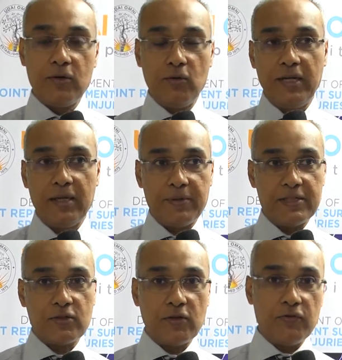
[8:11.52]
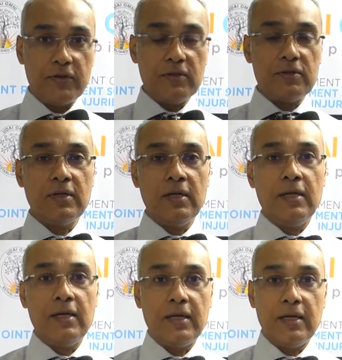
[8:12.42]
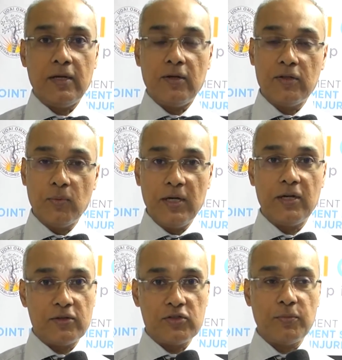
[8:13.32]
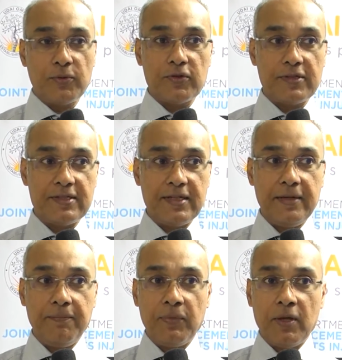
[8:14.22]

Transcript: are holding a press conference uh, on the World Osteoporosis Day